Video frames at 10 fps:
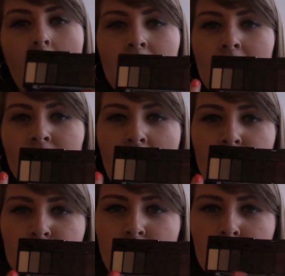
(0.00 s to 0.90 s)
I love how the
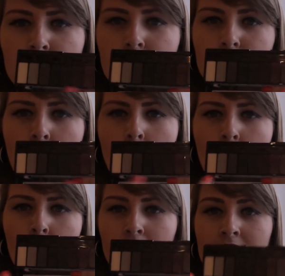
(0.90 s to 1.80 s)
tones are
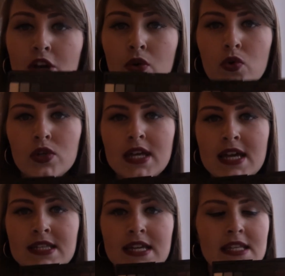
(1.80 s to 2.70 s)
all really
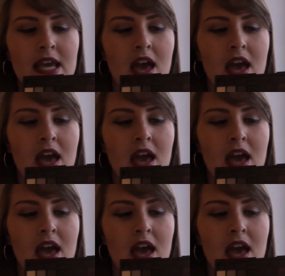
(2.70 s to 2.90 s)
coordinated.